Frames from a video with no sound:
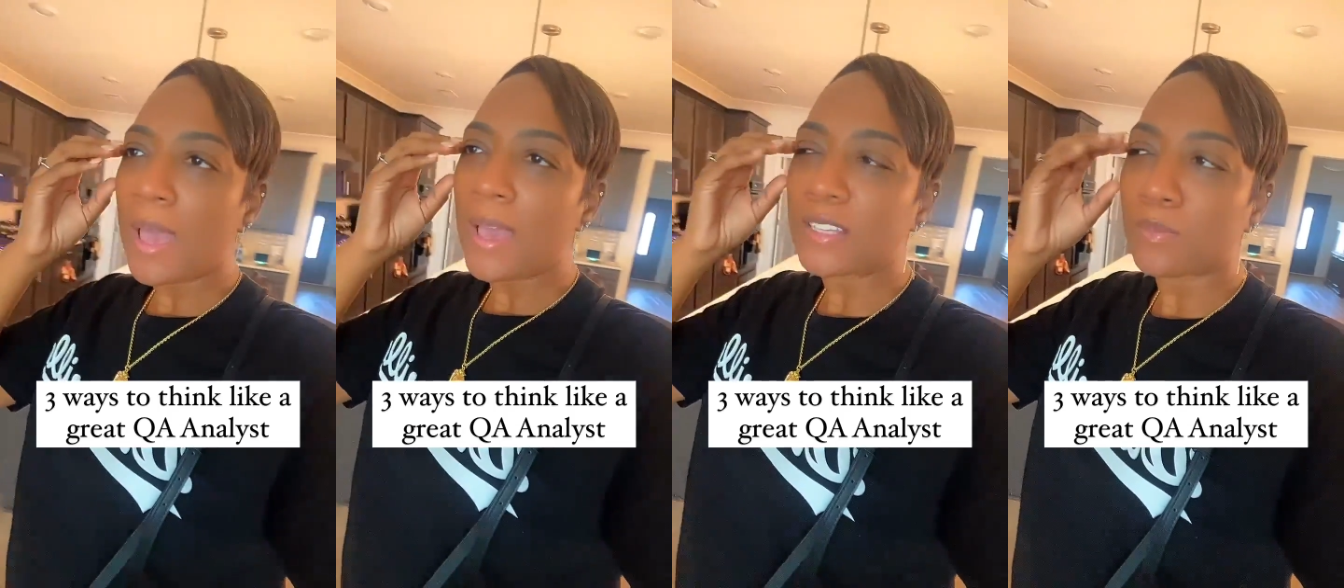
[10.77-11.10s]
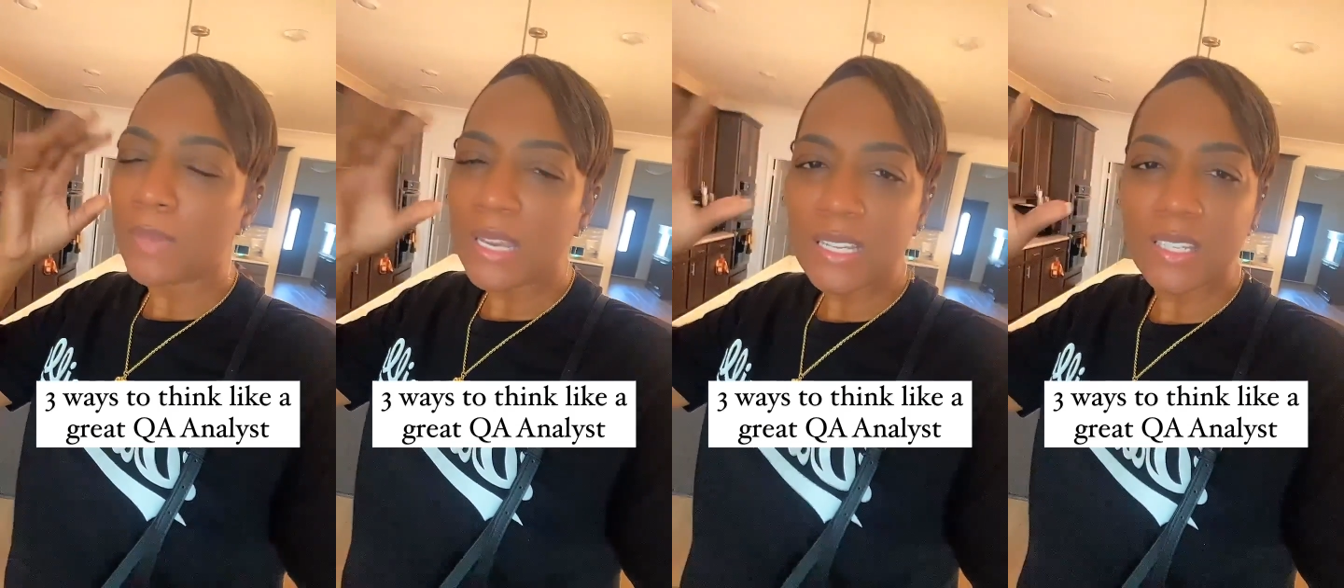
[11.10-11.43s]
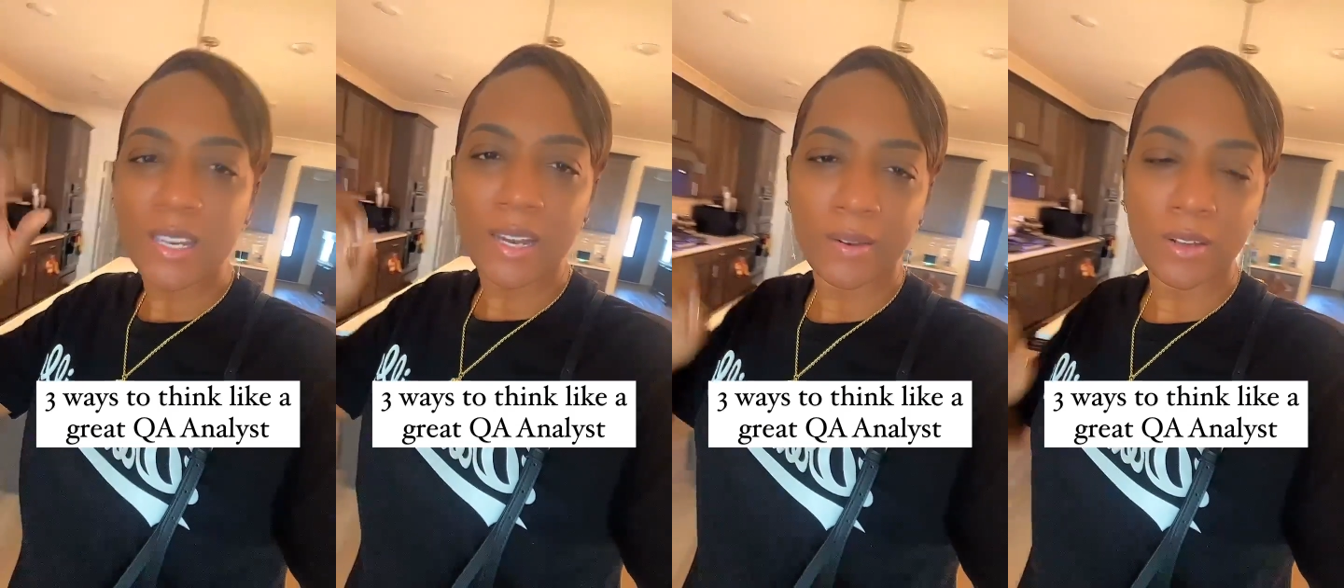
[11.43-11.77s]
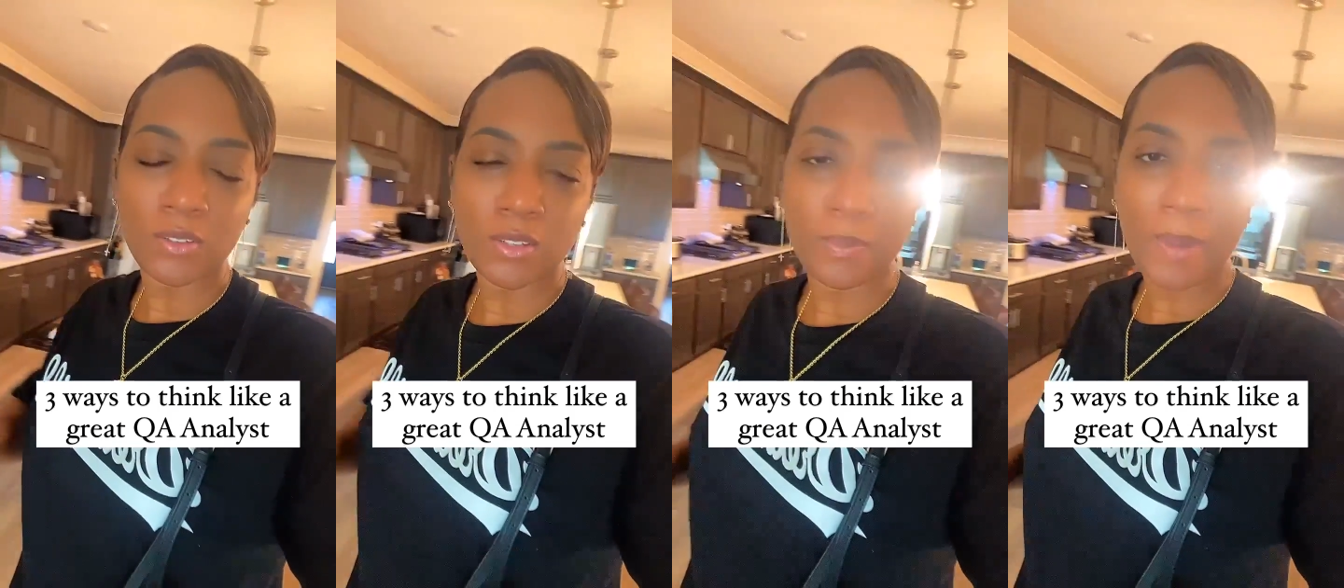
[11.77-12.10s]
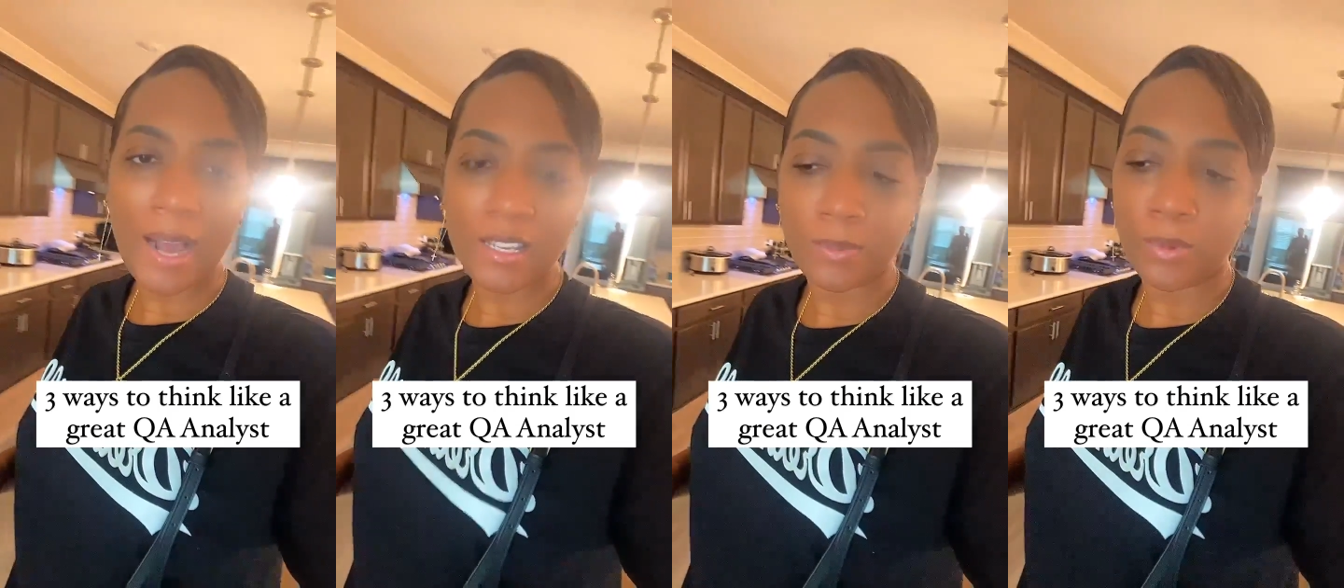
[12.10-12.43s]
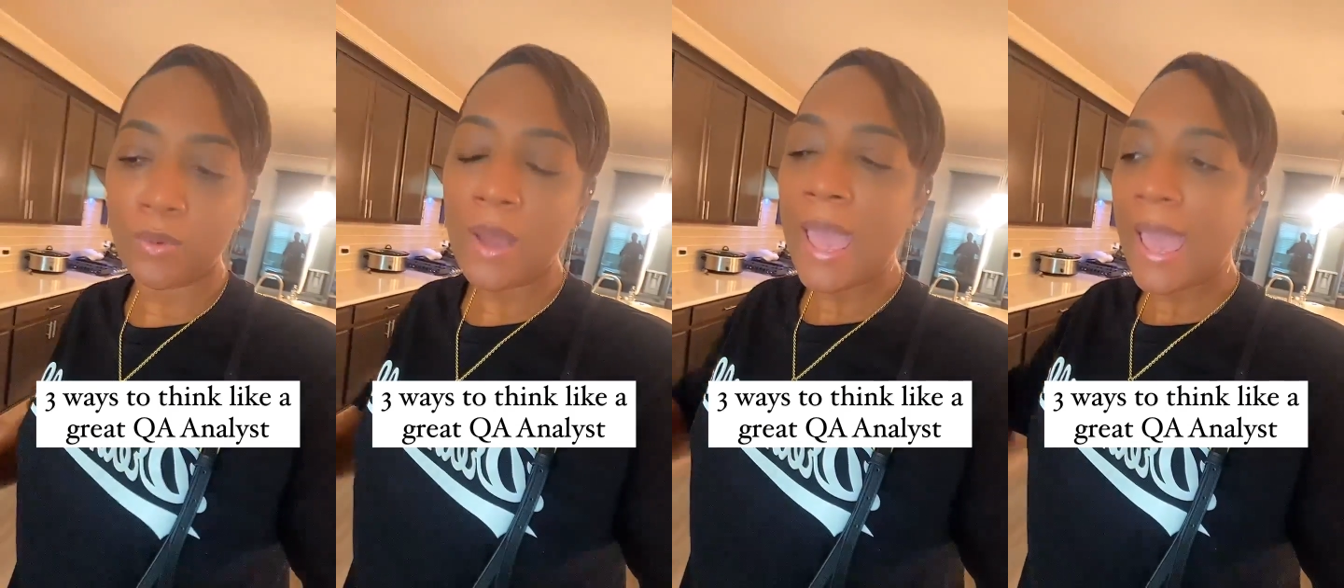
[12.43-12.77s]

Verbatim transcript: as many scenarios as possible